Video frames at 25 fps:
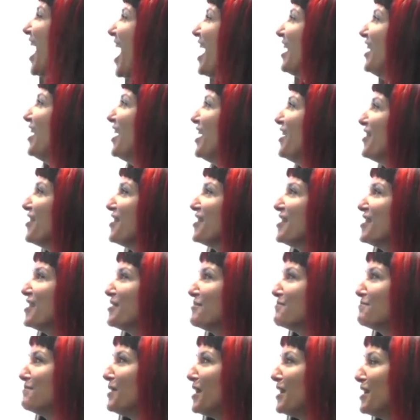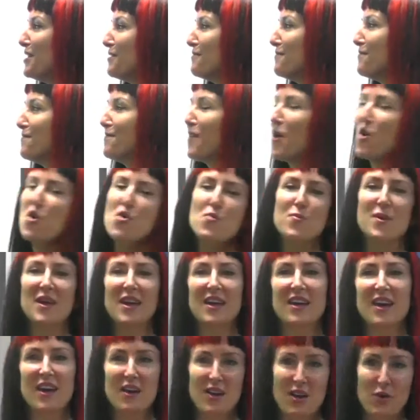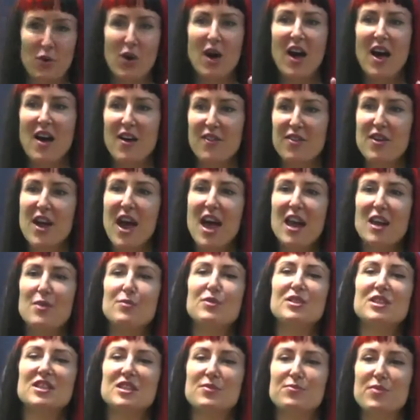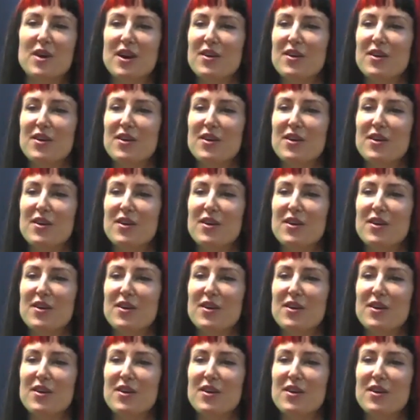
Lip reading: And other biphobic, or other elements of